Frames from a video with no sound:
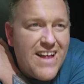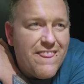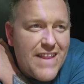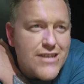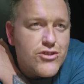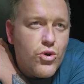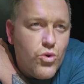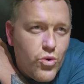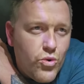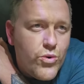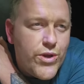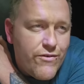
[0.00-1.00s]
That's
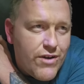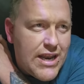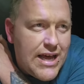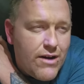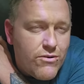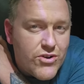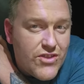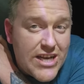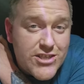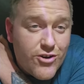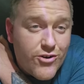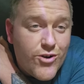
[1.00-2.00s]
all you're allowed.
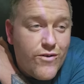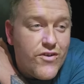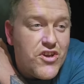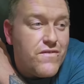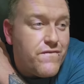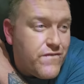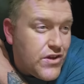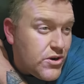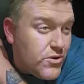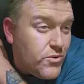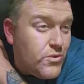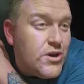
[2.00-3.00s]
That's got to cover your
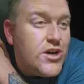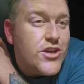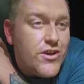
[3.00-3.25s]
fuel,